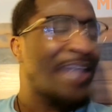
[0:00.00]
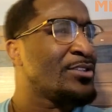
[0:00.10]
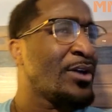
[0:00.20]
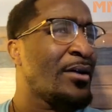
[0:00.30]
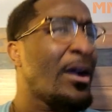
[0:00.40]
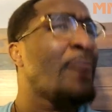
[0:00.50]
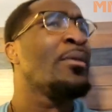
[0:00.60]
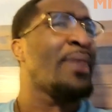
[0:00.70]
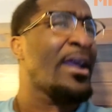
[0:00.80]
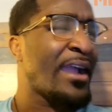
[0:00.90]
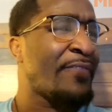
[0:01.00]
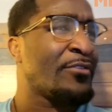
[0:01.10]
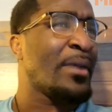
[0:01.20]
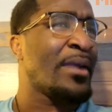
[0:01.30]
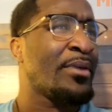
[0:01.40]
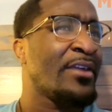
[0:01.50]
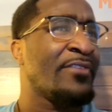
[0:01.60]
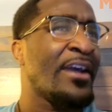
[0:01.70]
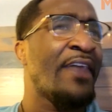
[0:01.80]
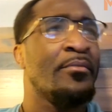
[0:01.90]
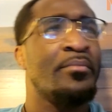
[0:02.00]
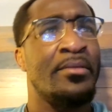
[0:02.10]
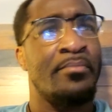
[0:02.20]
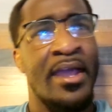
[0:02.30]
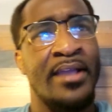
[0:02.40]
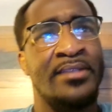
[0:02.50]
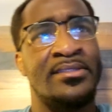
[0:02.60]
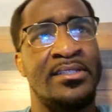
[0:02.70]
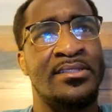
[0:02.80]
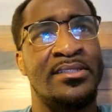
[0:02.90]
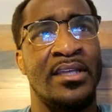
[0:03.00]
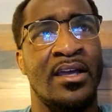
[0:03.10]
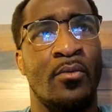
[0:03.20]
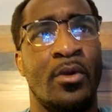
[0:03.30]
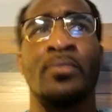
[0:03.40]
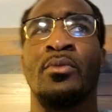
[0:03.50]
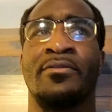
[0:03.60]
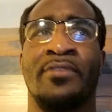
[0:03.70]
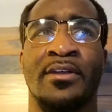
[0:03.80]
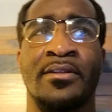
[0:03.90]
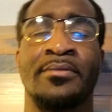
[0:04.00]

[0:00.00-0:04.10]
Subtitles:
Actually, no, I went back after Mike Perry fight. I haven't been back since the Wonder Boy fight.